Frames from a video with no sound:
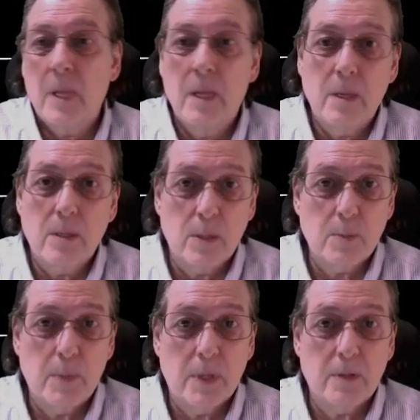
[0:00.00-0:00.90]
So
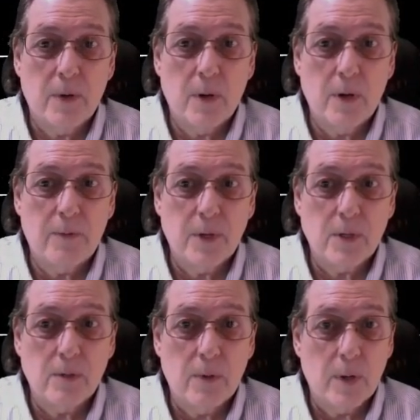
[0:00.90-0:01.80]
this makes a very
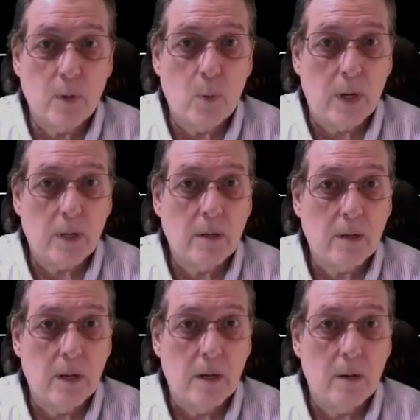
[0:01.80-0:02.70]
efficient, very quick
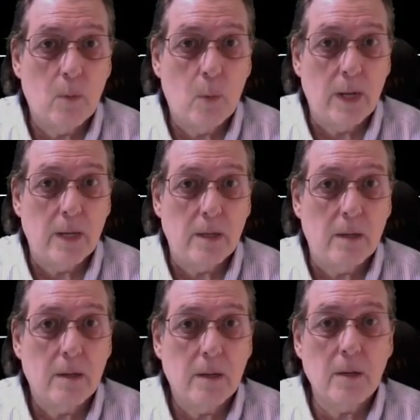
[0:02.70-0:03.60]
uh, way
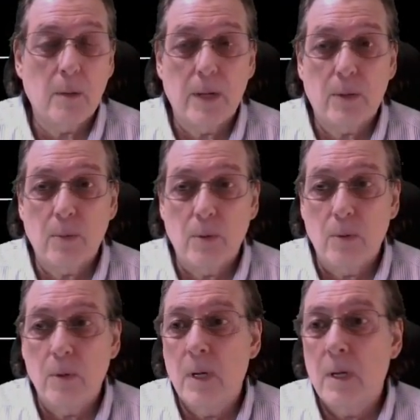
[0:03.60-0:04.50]
to iterate
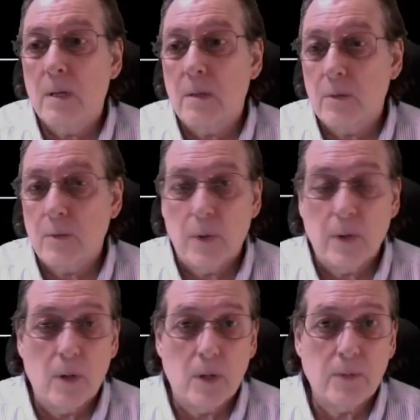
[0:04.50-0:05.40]
through this very
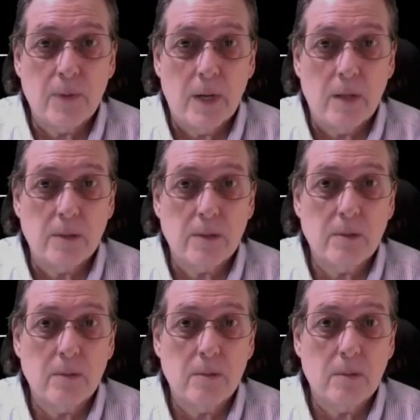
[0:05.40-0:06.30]
large
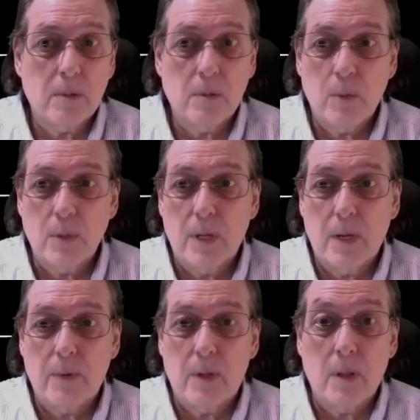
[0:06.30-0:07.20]
files when you
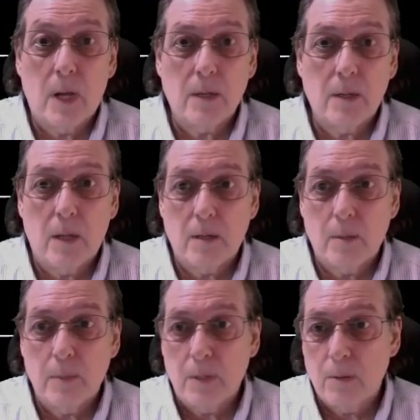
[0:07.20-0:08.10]
have a lot, a lot
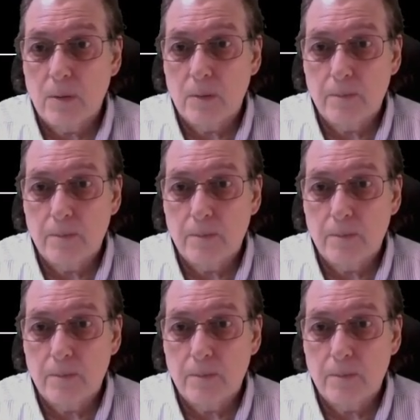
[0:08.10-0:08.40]
of meters.